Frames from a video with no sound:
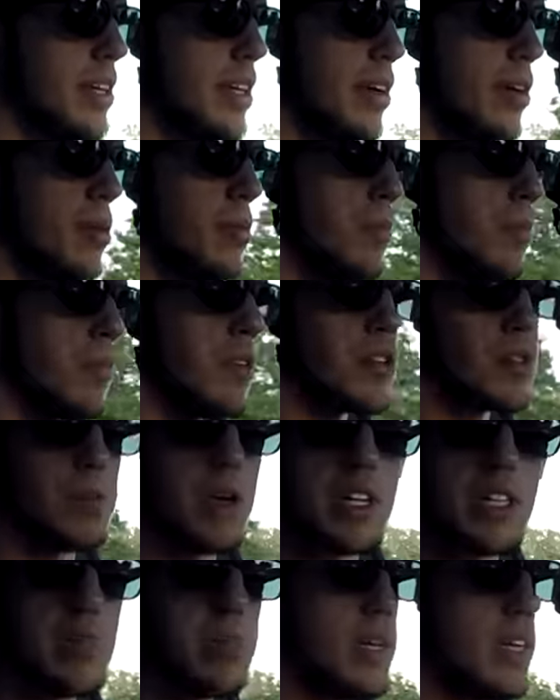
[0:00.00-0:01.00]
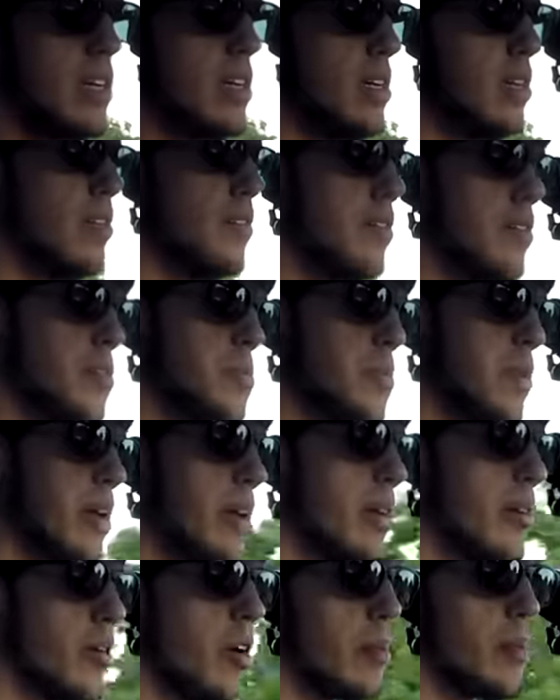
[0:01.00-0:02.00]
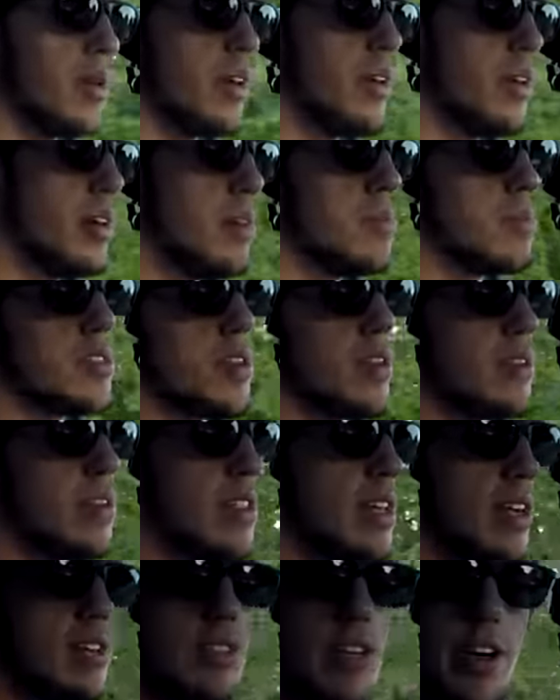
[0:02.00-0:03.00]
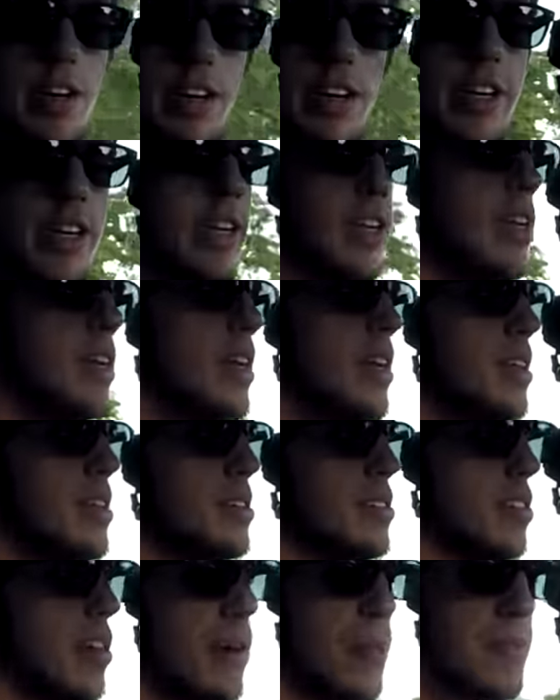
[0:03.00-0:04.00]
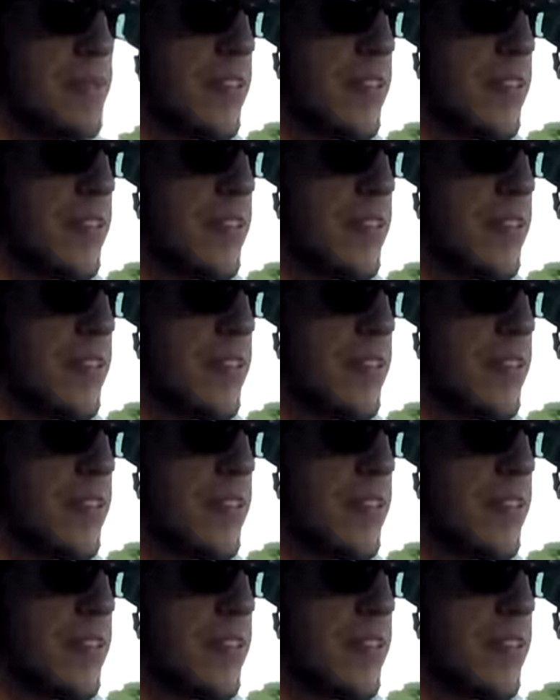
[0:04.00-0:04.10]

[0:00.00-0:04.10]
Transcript: you know, there's my speed, there's my R P Ms, everything's all good. So